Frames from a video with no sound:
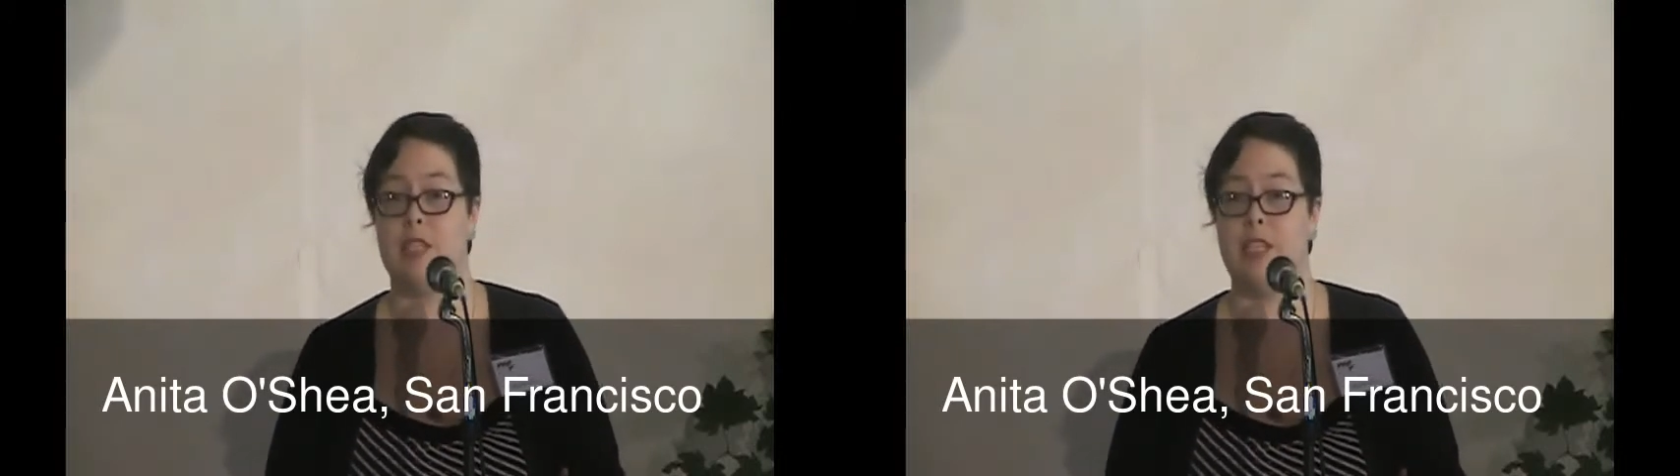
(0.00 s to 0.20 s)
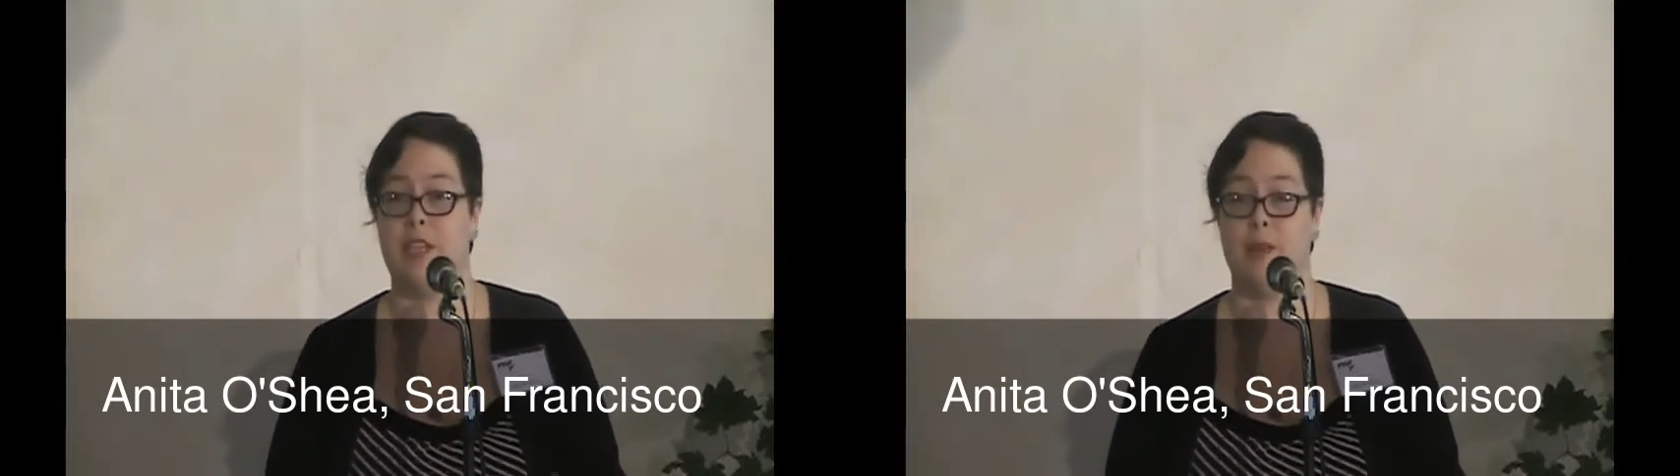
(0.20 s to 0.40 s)

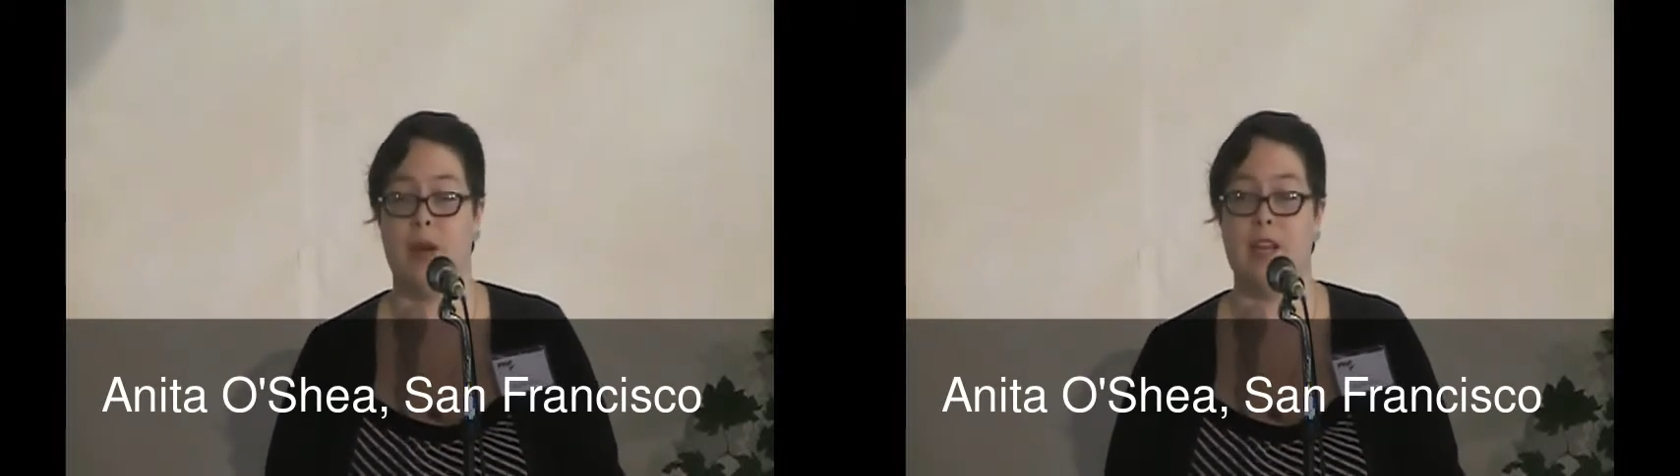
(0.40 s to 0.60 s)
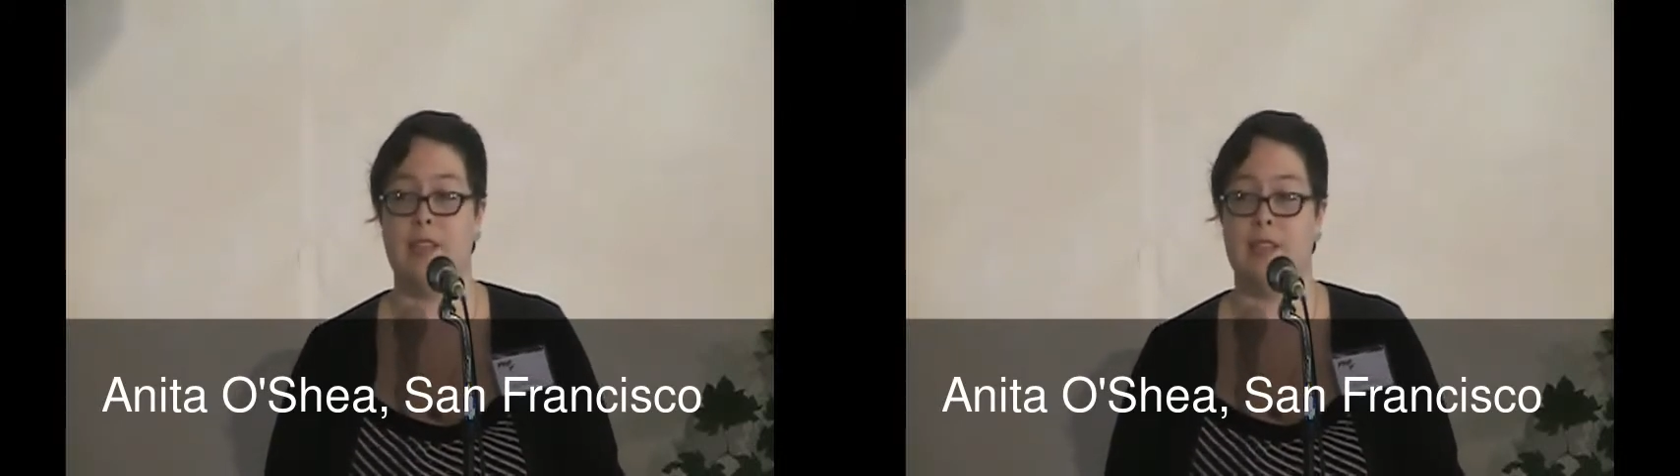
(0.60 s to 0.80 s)

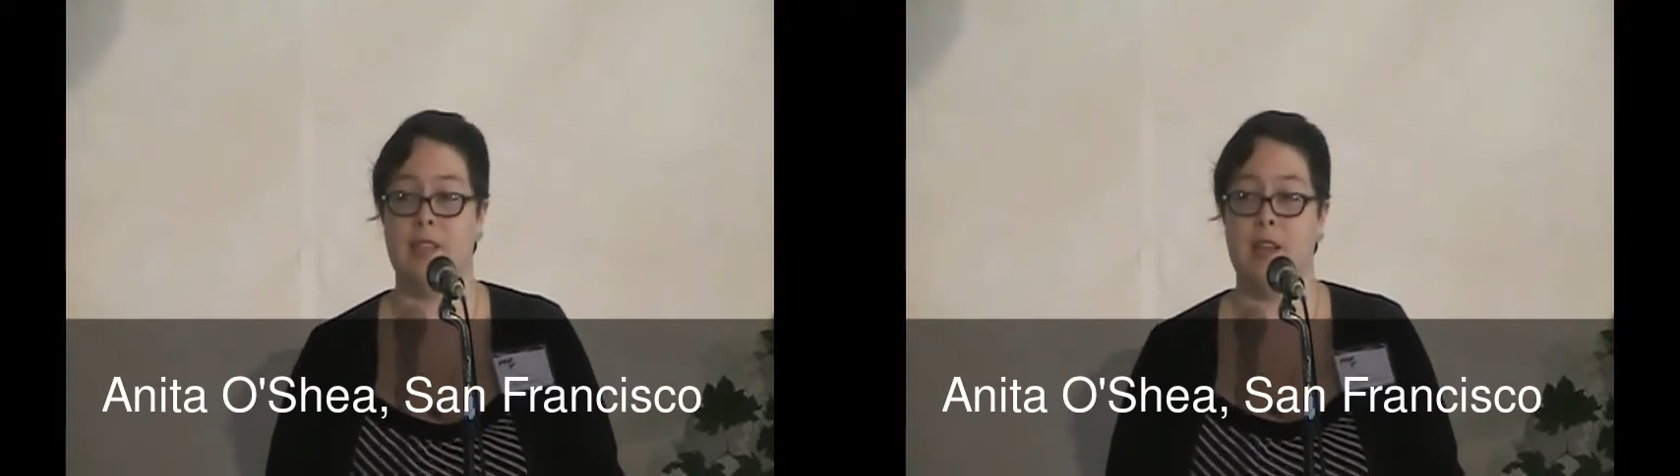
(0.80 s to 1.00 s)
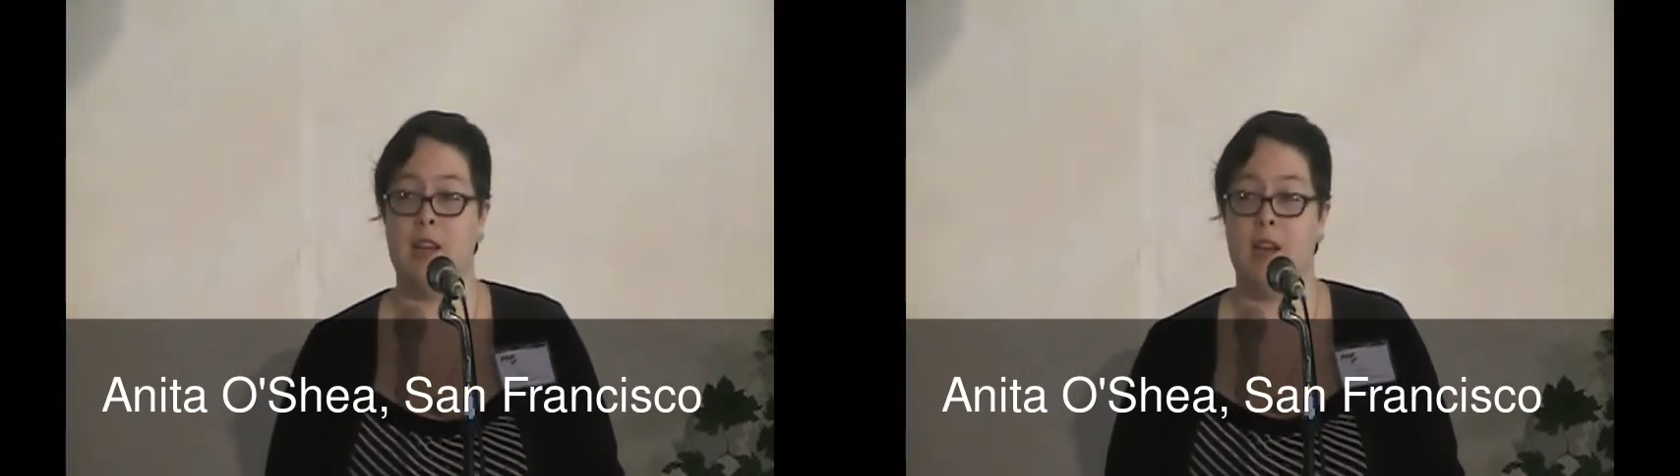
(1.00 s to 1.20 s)
towns in the
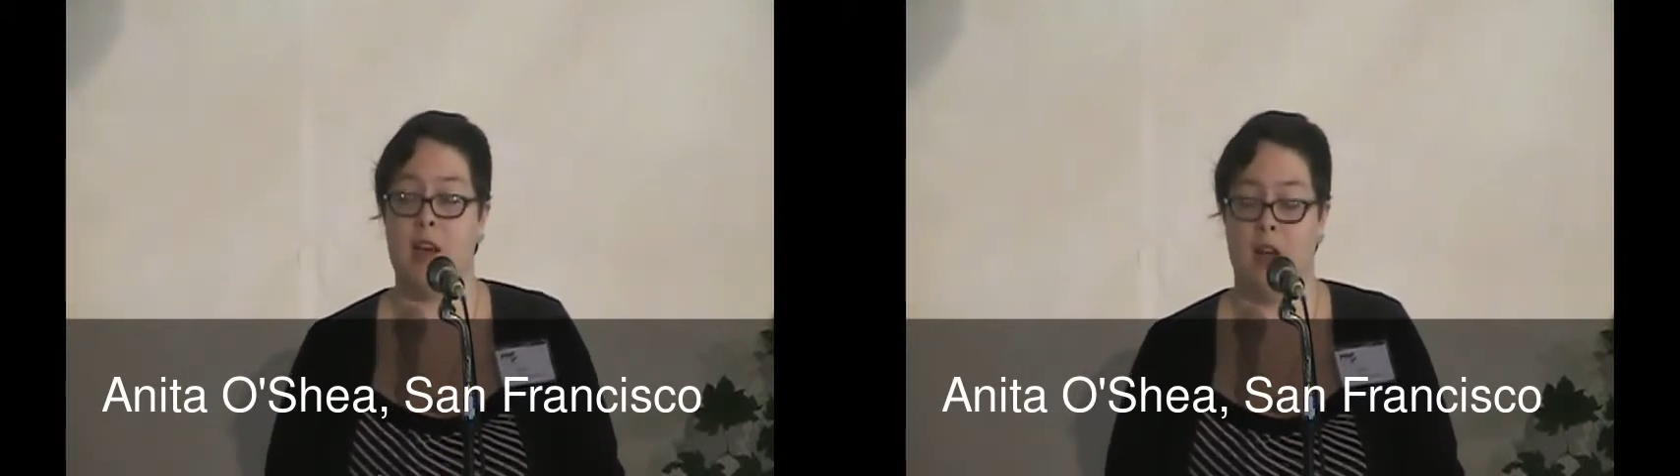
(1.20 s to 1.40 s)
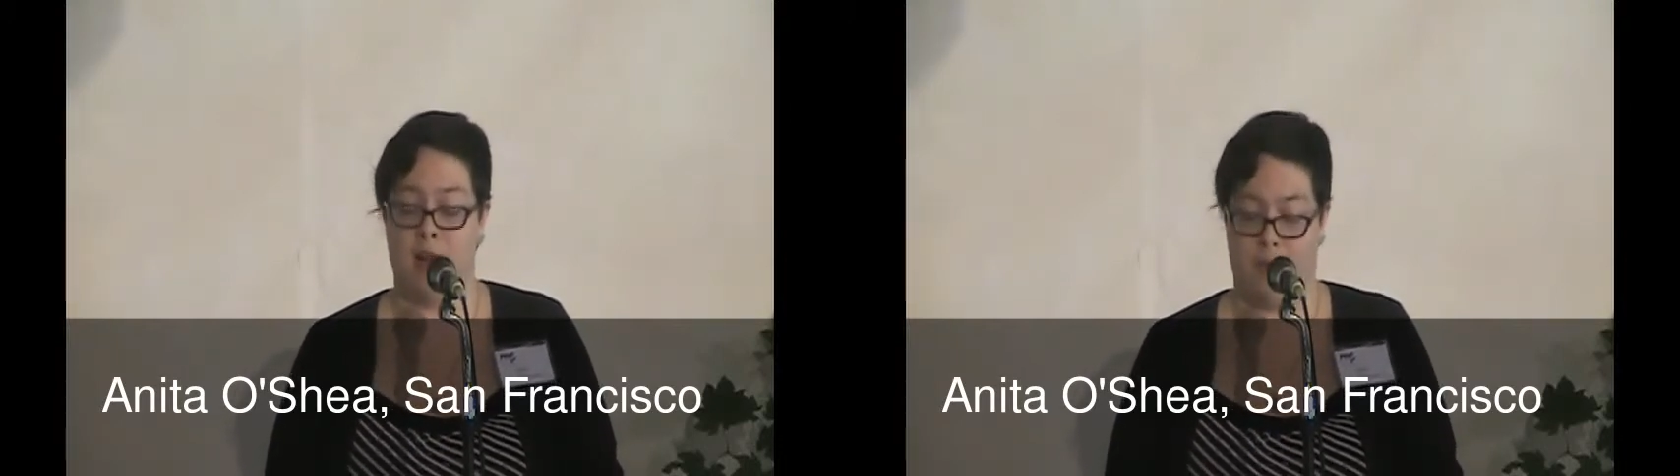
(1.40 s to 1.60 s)

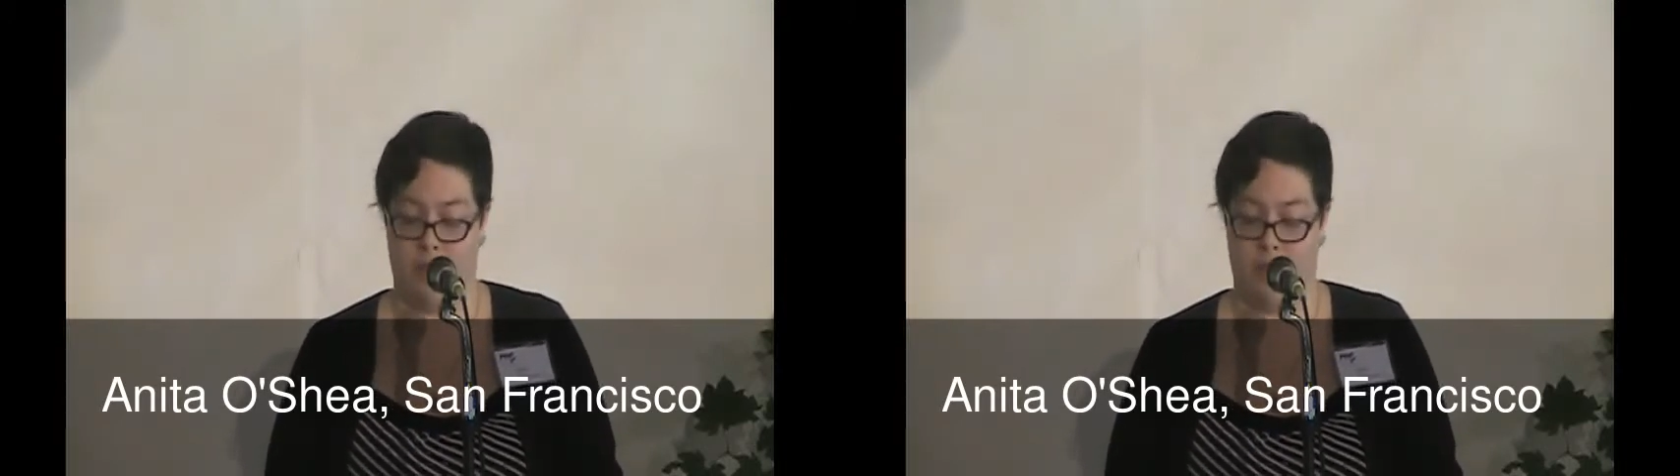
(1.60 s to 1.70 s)
U.S.,